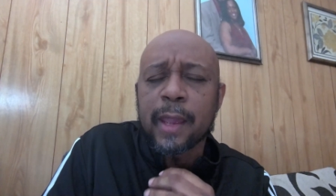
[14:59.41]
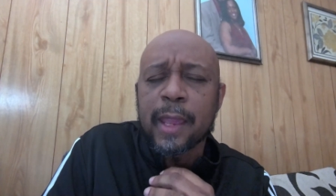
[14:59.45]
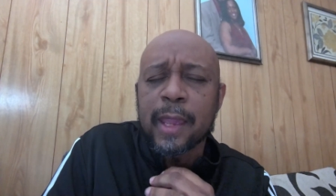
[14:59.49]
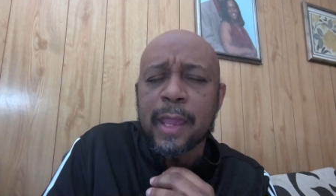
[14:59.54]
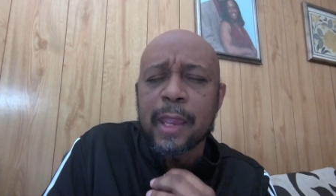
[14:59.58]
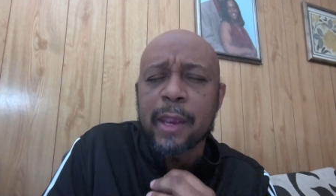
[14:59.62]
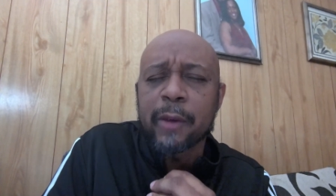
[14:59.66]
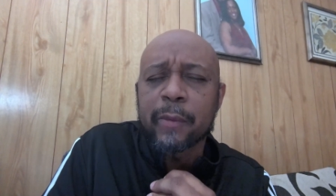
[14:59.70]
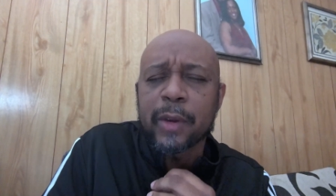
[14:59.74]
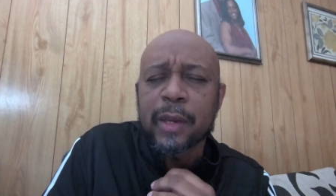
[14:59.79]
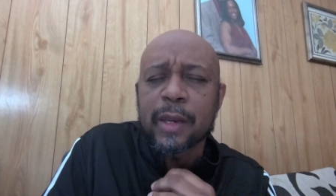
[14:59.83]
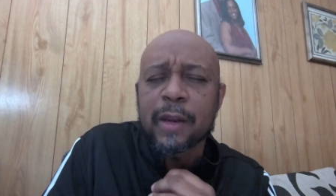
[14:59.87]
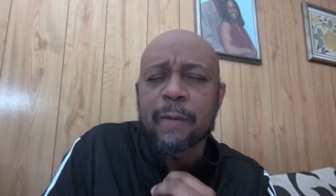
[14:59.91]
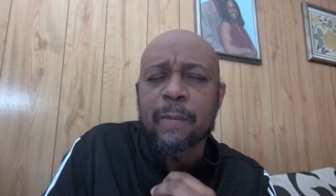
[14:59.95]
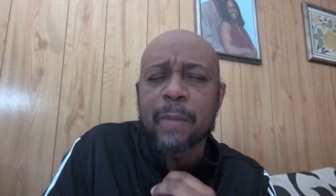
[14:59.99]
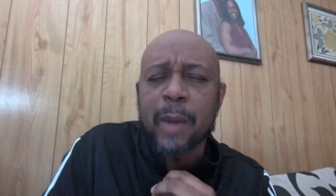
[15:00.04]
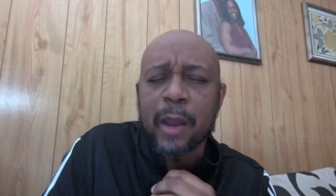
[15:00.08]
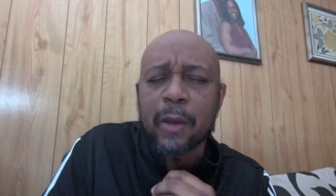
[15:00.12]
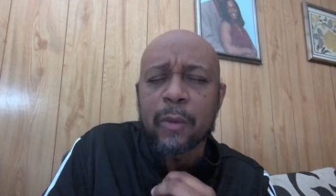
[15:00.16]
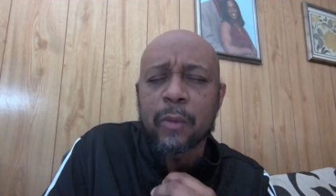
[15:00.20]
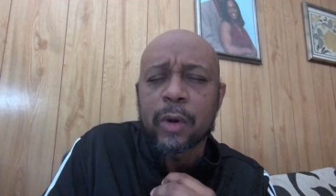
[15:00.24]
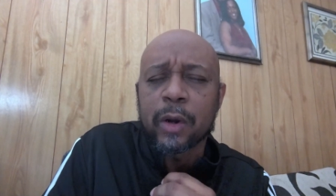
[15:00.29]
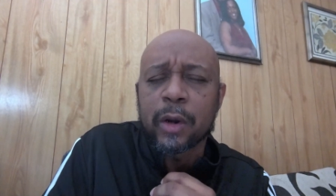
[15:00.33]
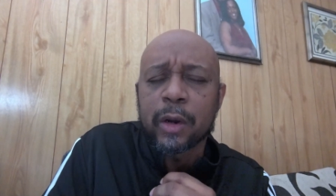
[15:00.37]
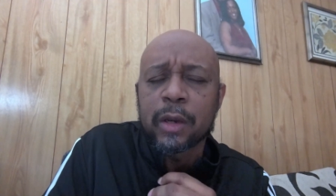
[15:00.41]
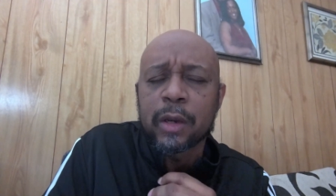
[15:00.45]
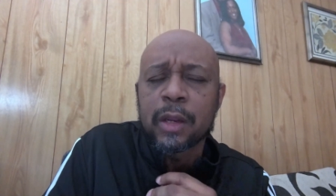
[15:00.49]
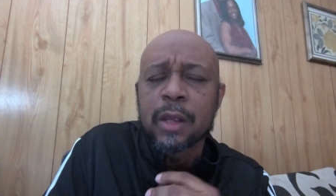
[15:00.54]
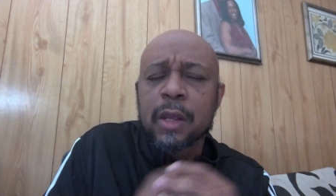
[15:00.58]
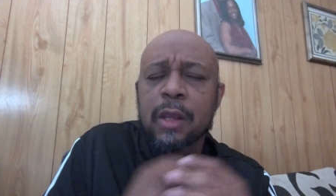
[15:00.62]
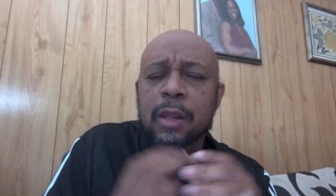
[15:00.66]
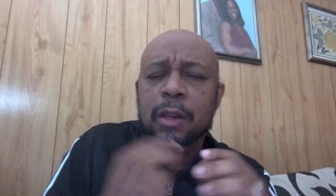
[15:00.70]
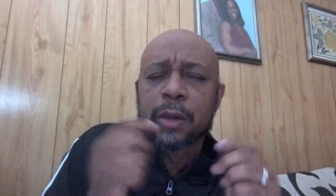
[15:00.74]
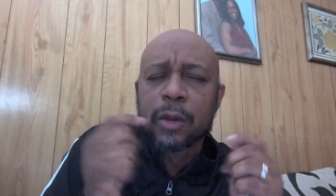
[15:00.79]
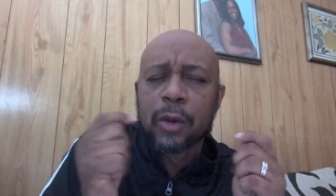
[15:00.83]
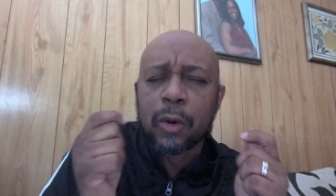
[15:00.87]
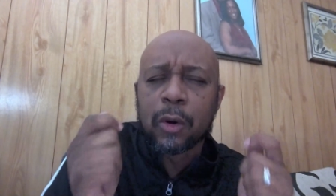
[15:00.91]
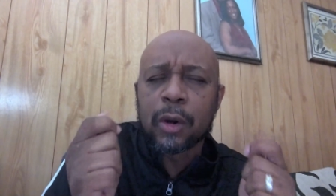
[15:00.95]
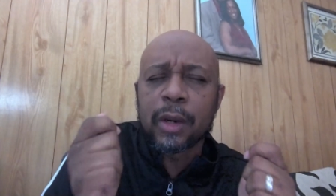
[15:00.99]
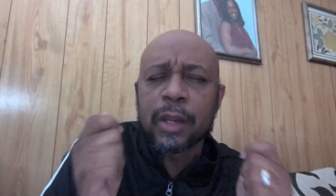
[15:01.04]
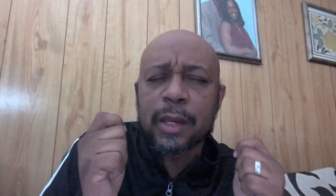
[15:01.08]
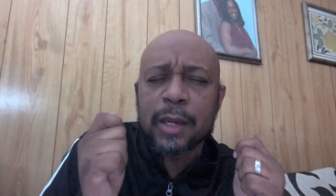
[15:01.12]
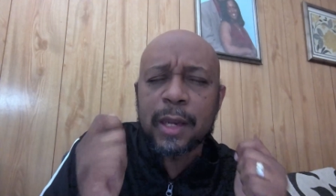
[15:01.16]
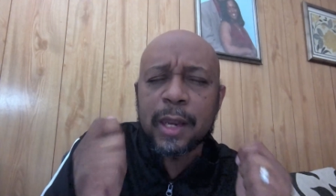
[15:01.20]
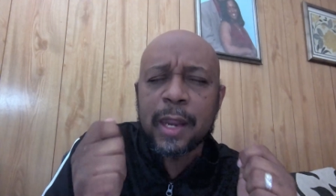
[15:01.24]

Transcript: hearing of my word. Lord, in